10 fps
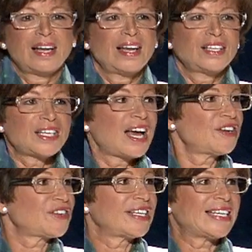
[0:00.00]

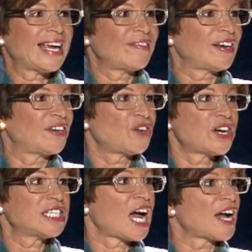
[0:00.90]
Sandra, David, and your
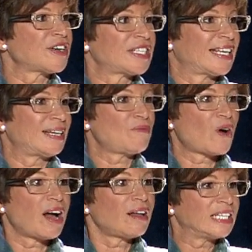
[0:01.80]
entire team,
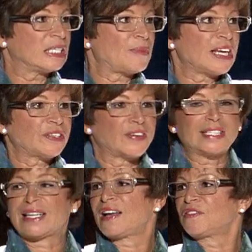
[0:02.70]
well, it speaks for
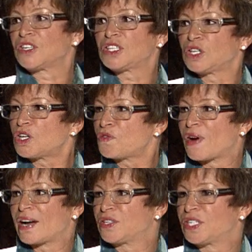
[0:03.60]
itself. Just look
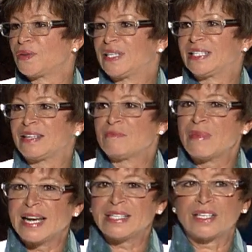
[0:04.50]
around you. It's an
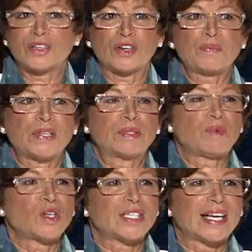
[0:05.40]
amazing group that's
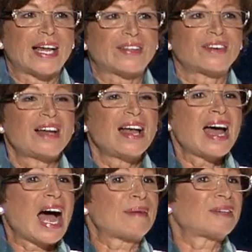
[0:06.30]
pulled together.
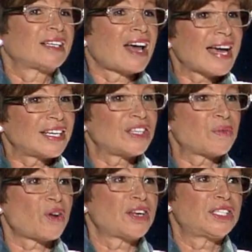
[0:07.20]
I'm delighted that
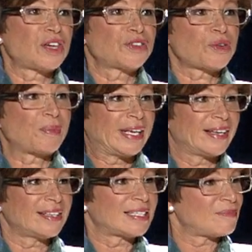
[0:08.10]
we're on social
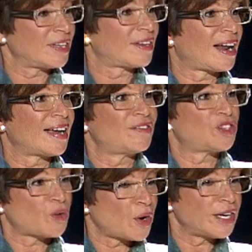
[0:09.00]
media, something that I have
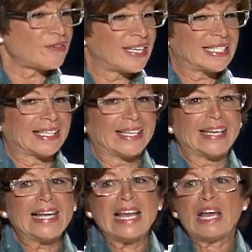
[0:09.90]
joined
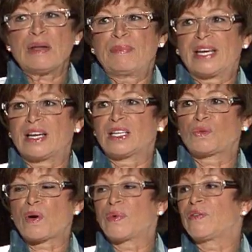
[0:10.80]
recently, because
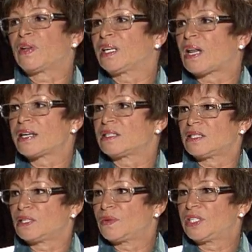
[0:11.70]
what we really like to do
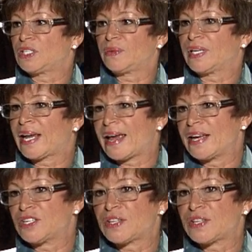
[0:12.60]
is to engage.